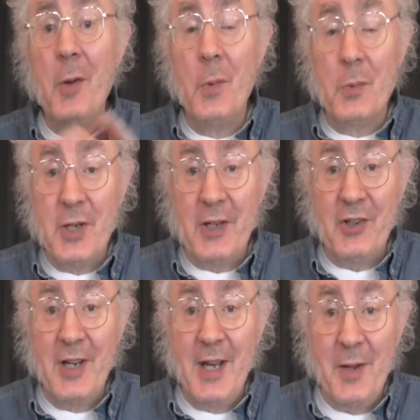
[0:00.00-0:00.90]
What was
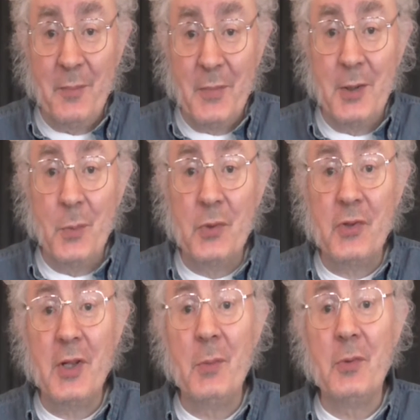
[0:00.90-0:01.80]
actually happening
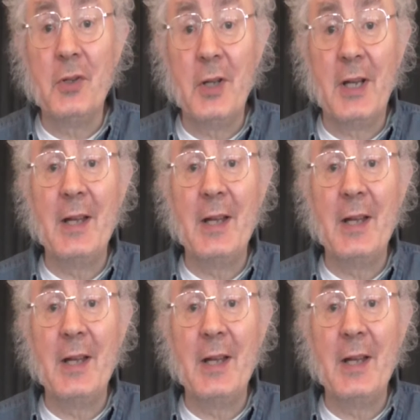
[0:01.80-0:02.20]
was there was a